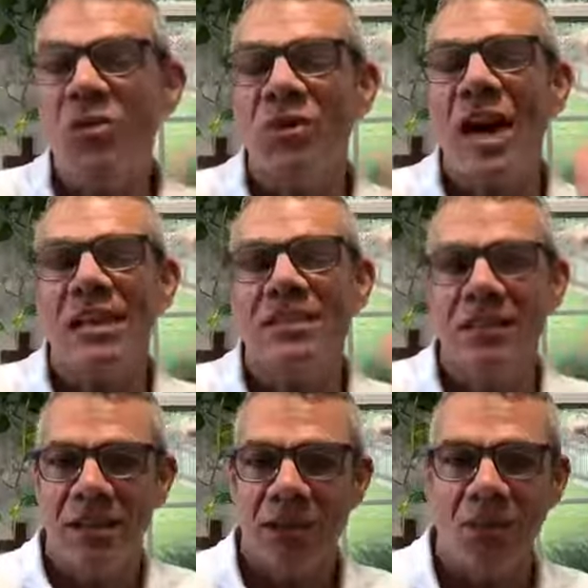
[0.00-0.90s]
fast that
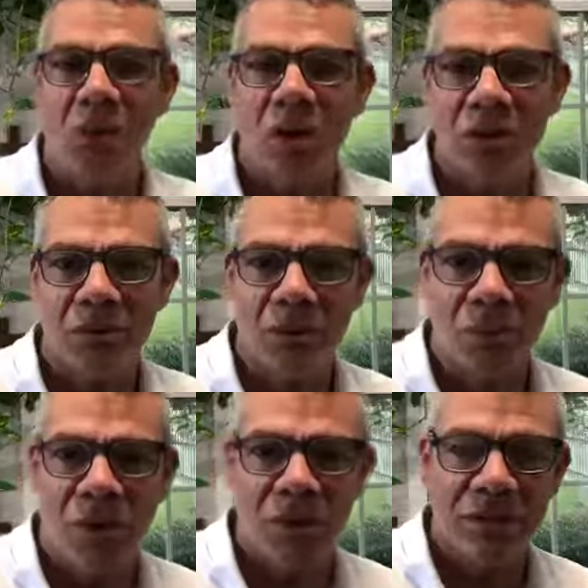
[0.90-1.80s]
he can walk through
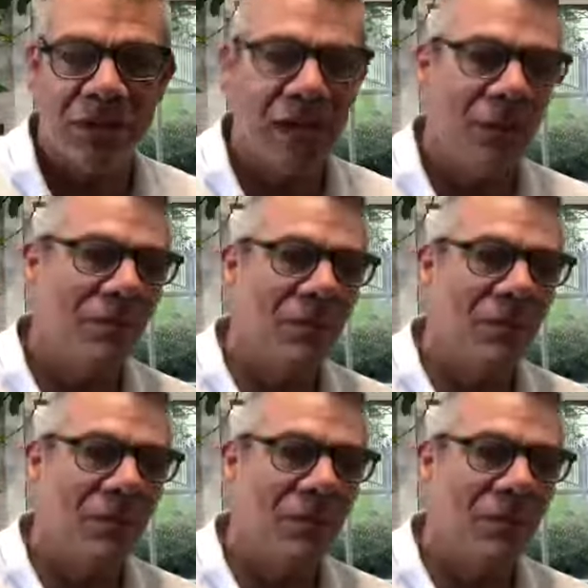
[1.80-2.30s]
walls now.